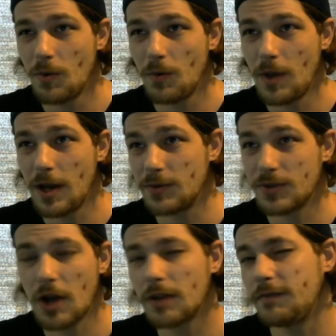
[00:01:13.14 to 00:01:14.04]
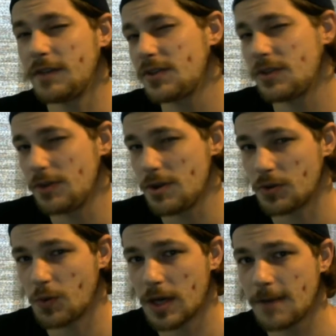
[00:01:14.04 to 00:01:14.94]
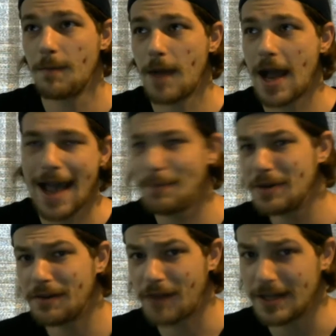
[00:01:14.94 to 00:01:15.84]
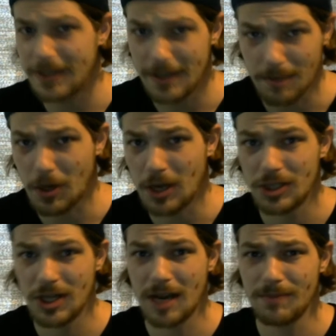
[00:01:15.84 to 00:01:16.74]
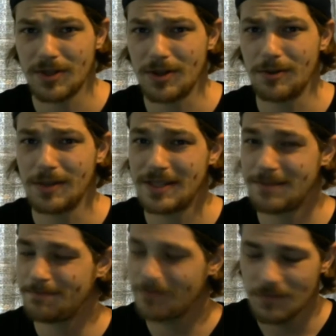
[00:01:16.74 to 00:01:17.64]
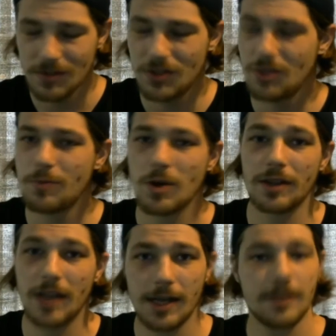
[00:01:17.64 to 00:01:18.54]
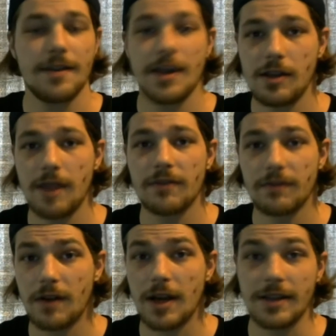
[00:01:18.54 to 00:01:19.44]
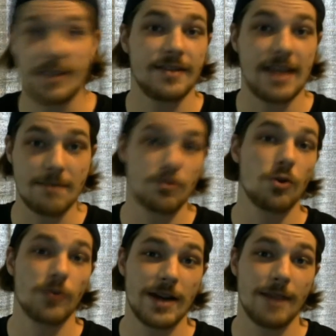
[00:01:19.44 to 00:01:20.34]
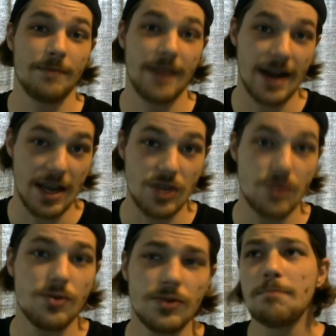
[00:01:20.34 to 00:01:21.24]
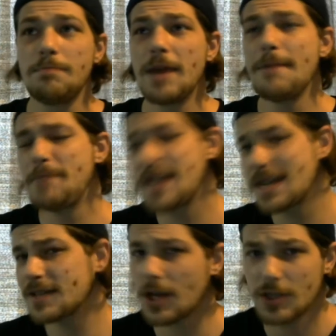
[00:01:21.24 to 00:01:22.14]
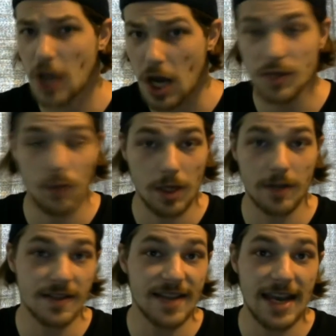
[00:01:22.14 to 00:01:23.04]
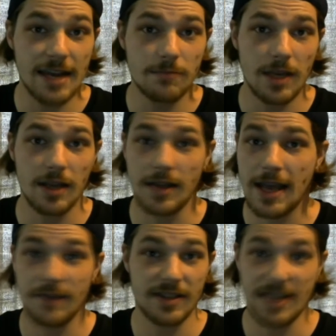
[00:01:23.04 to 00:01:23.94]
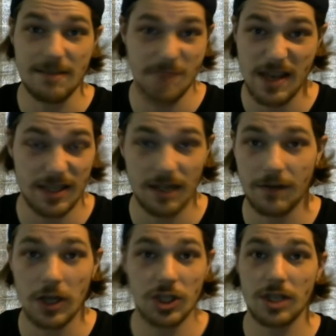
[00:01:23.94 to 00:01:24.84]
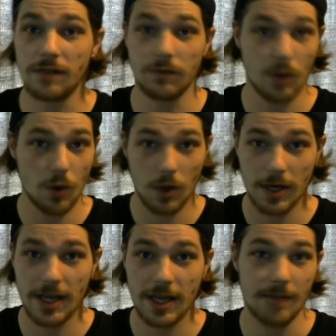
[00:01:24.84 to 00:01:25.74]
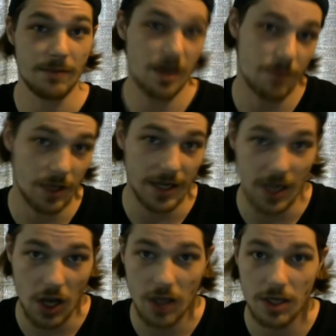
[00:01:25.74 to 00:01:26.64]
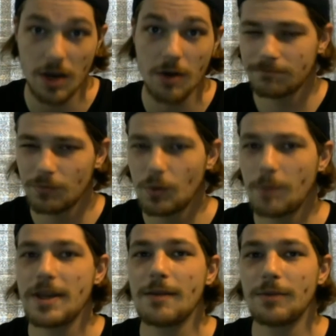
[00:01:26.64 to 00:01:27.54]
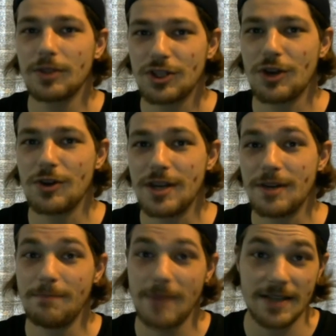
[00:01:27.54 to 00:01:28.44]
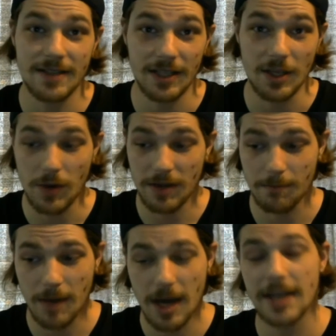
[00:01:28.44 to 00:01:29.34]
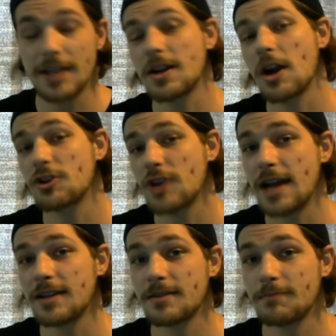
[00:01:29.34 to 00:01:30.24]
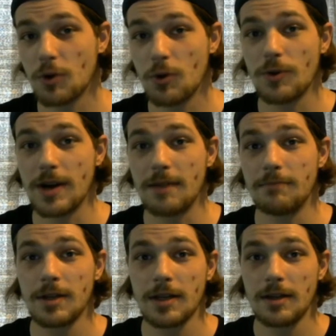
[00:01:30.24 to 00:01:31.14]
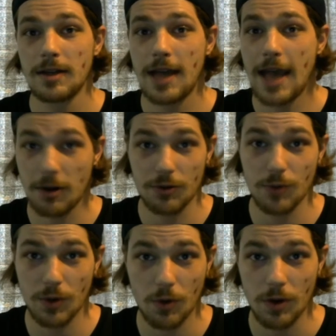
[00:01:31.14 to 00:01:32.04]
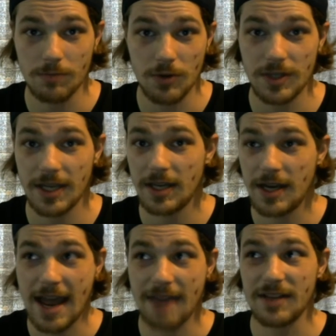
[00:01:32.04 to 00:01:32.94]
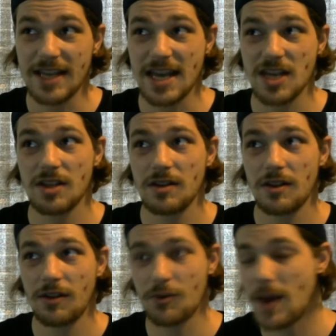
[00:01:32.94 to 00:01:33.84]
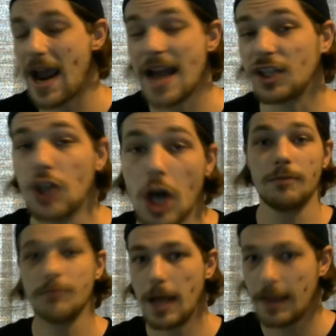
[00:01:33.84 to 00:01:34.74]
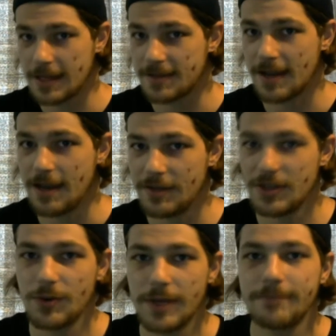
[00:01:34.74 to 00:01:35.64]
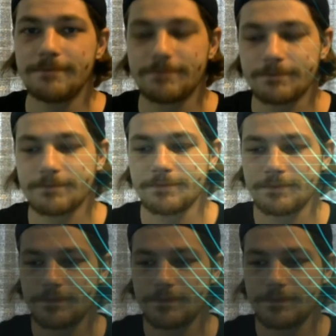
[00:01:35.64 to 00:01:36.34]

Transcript: and it was called vStudio 20. I happened to find it in a pawn shop, so it's super unlikely that you'll ever find the same program that I use. But because all DAWs work the same and have the same basic function of recording and manipulating audio, we'll be able to show you basically with my Guitar Tracks program how to record music and navigate through any DAW. Let's dive into it. Go